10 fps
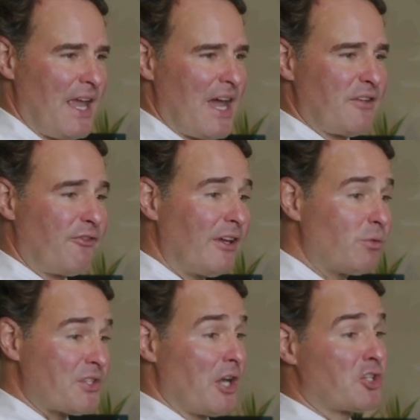and the Fed
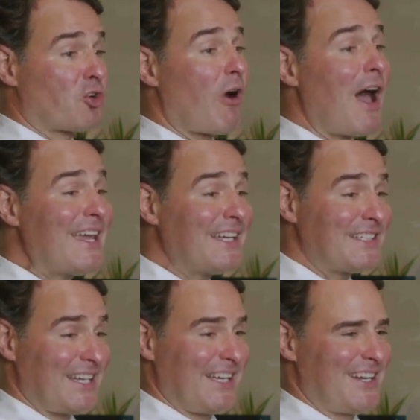was trying
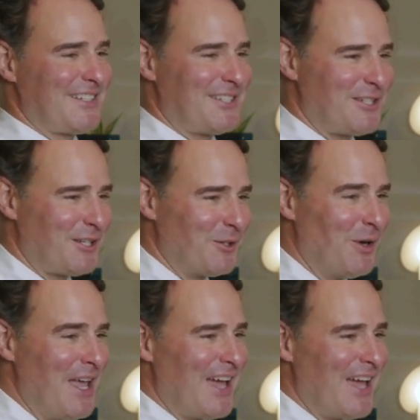to get it to 2%.